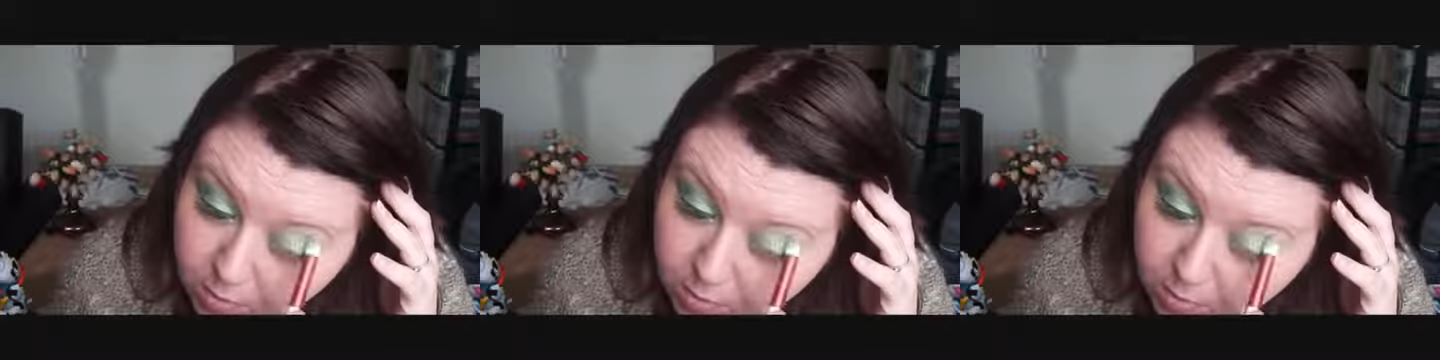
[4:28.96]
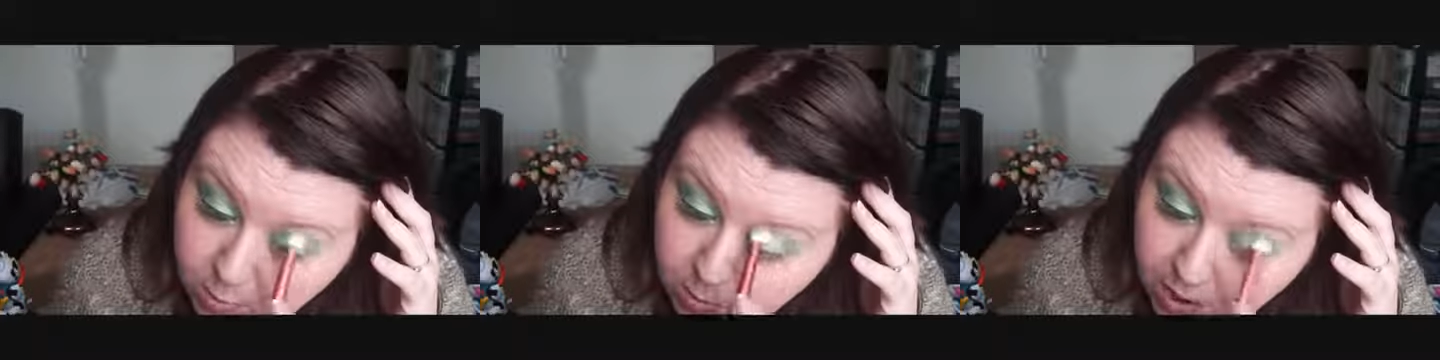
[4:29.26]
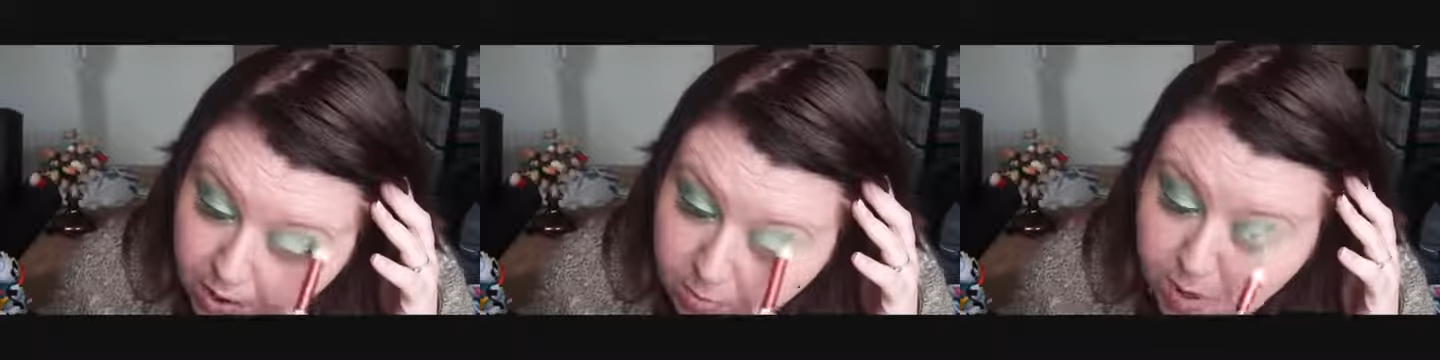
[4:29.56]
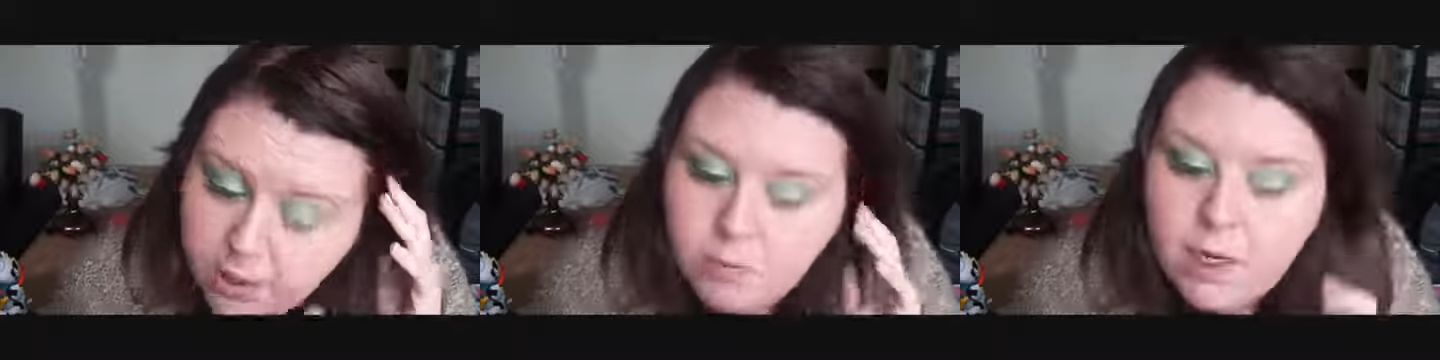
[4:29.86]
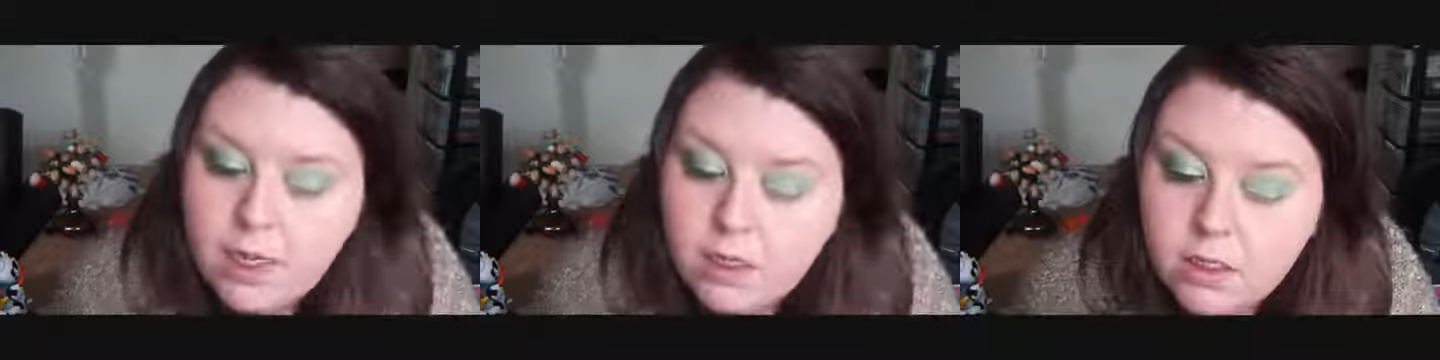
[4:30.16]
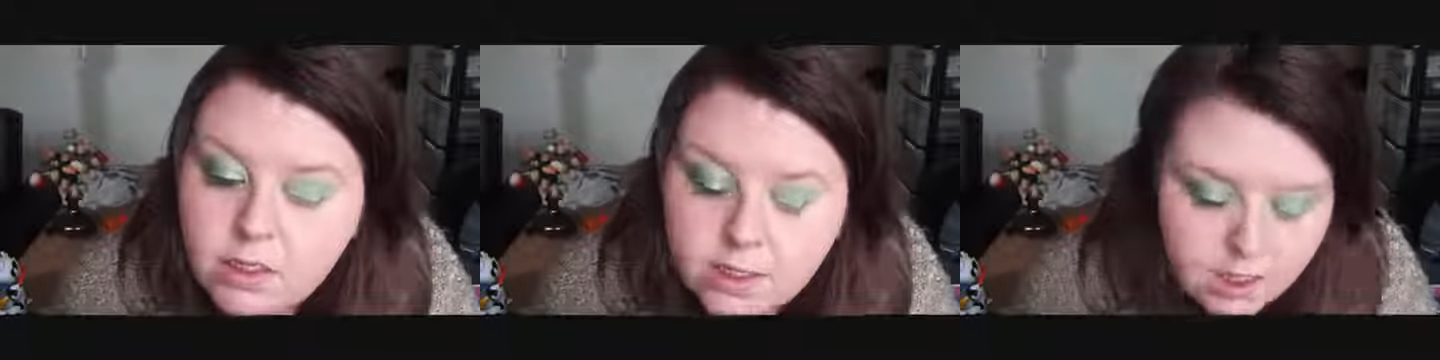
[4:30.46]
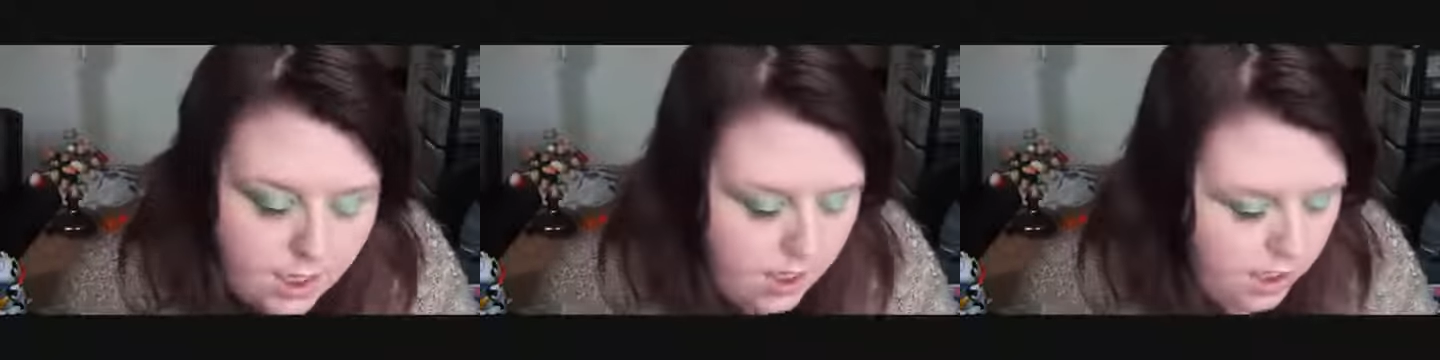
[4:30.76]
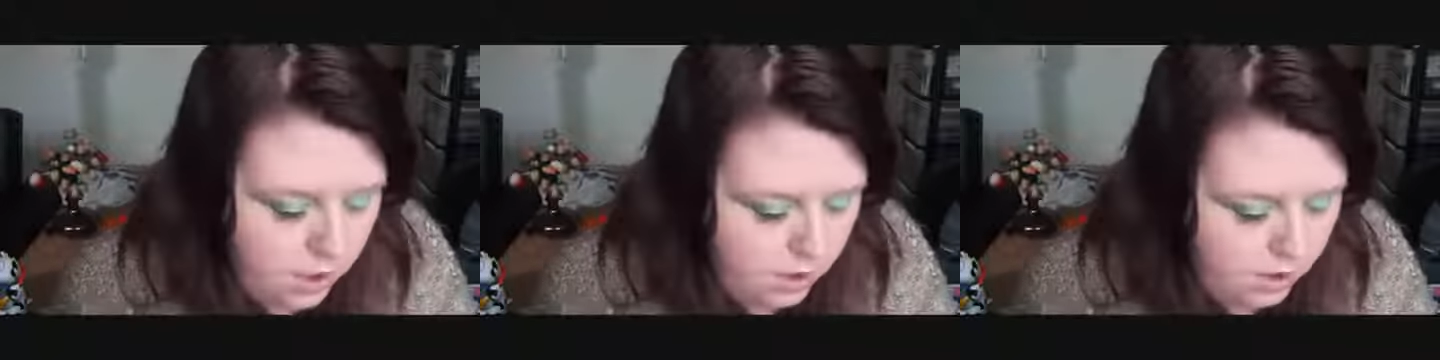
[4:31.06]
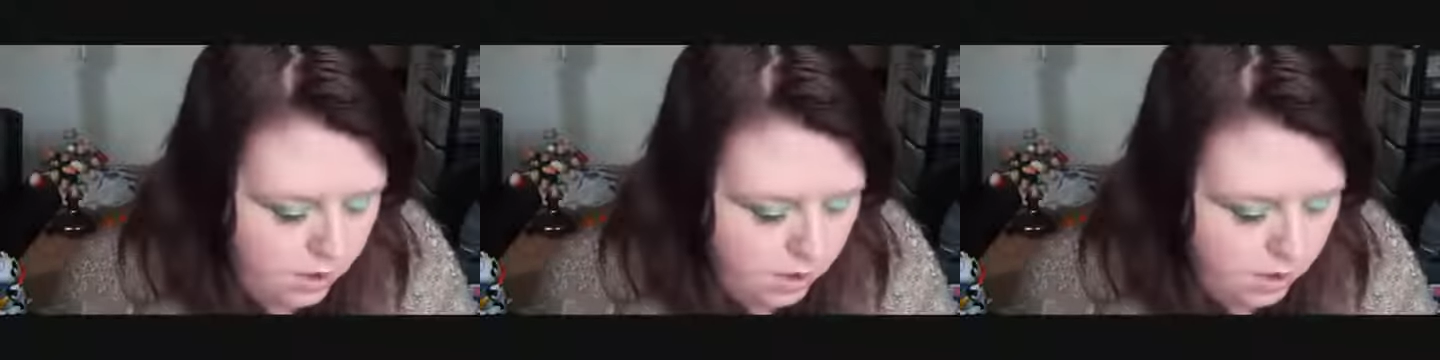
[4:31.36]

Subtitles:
Remember, blend, blend, blend is the key.